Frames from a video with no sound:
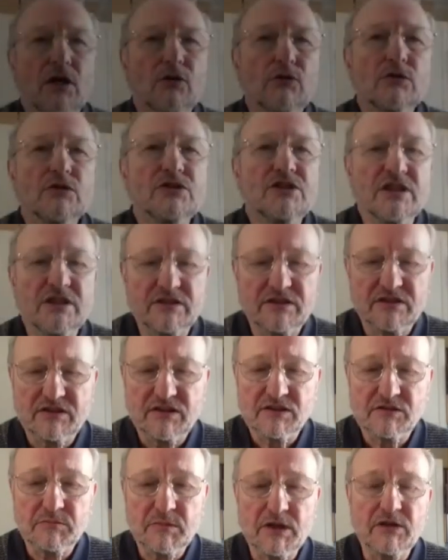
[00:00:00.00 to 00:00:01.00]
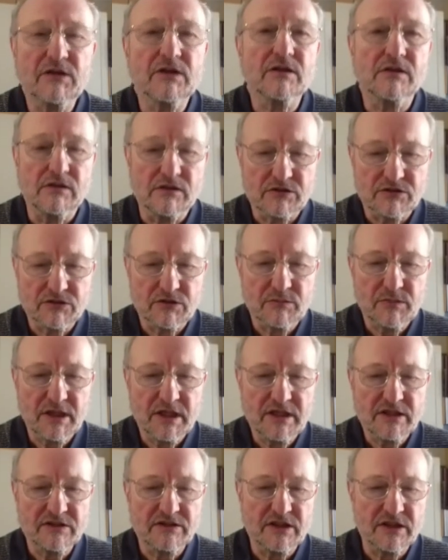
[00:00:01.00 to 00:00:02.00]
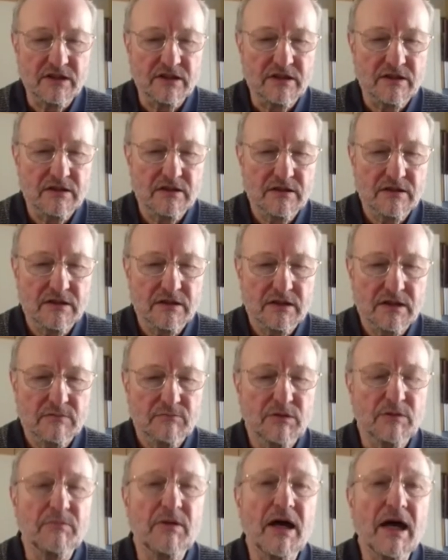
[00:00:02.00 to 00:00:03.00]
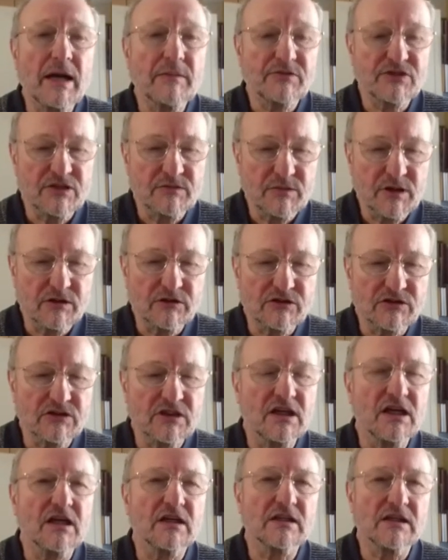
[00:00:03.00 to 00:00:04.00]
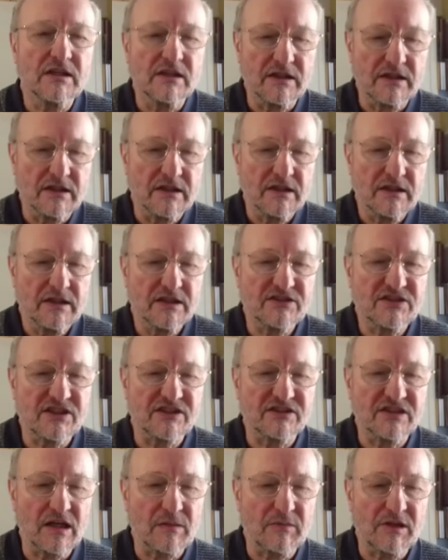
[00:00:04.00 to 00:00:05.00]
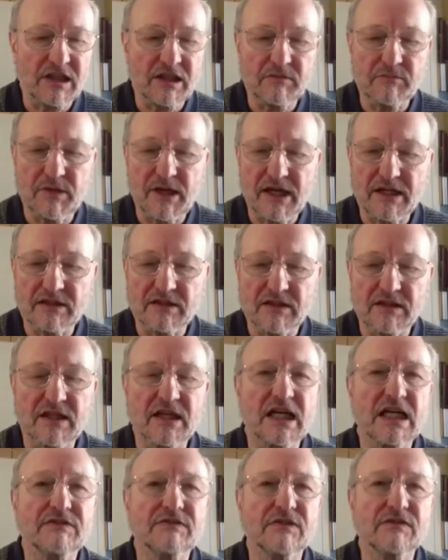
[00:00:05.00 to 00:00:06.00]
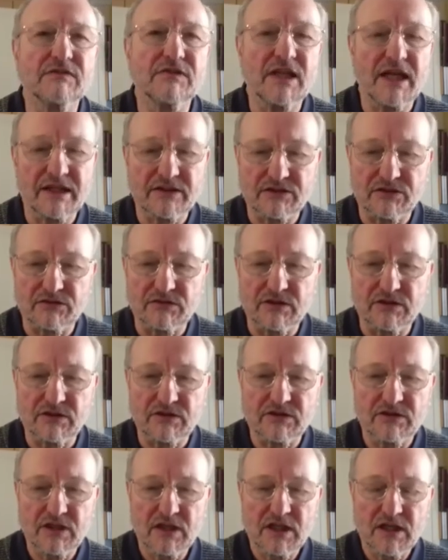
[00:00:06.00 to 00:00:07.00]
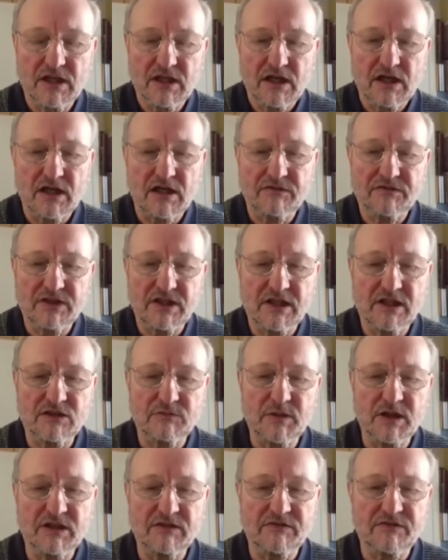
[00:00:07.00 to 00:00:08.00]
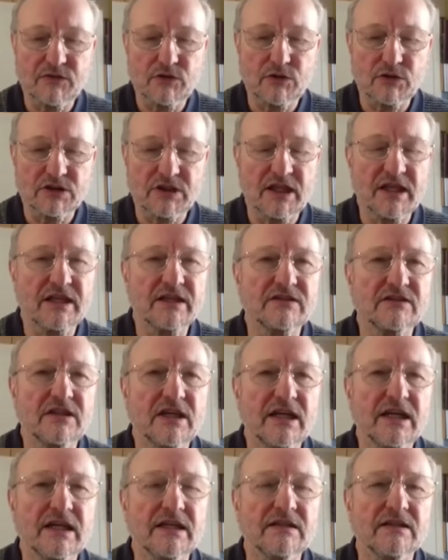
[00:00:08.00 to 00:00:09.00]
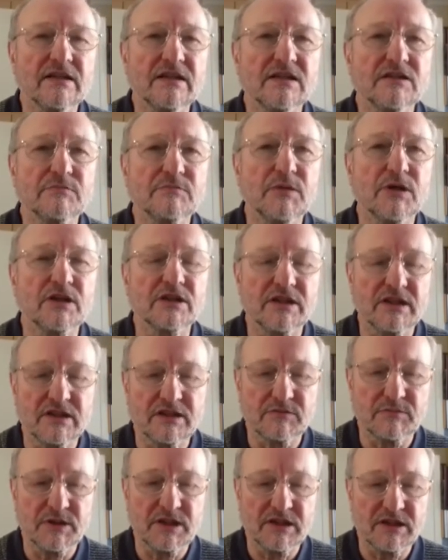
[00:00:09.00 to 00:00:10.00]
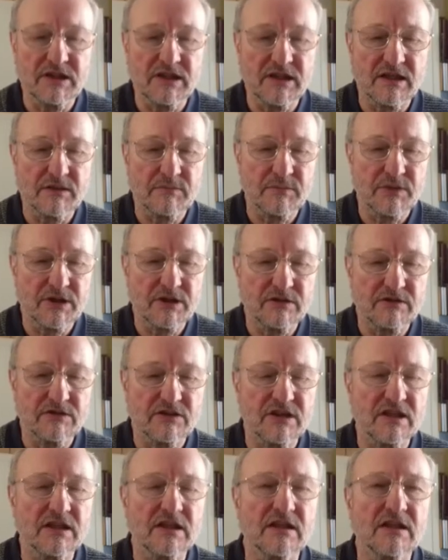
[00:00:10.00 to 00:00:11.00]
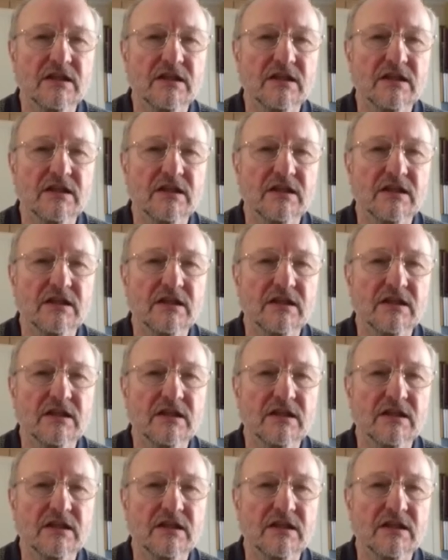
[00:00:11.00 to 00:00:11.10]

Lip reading: All Jesus' miracles are amazing, but perhaps the most startling is the summoning back to life of Lazarus after he's been 4 days dead and his body has been decomposing.